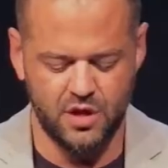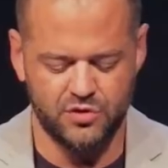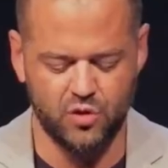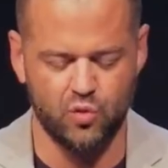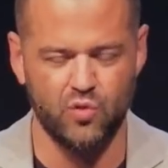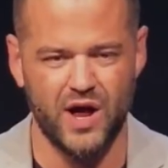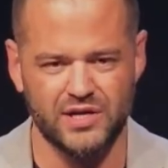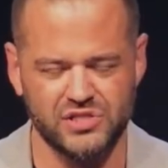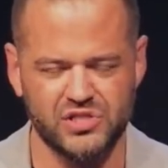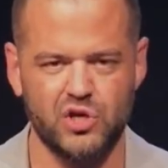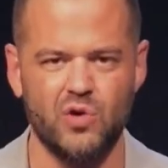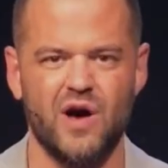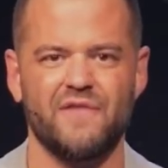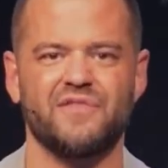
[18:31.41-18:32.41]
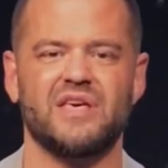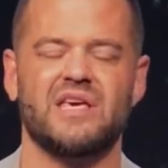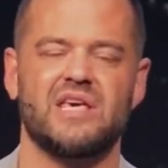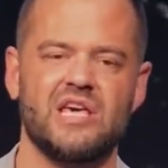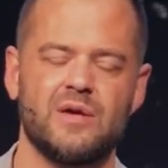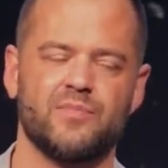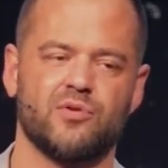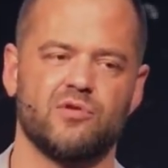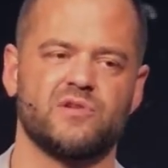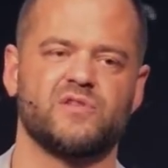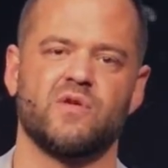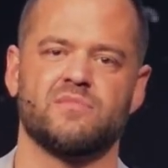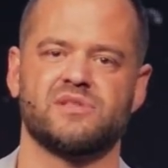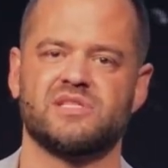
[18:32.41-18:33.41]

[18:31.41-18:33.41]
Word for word: The rescue of the Hebrews from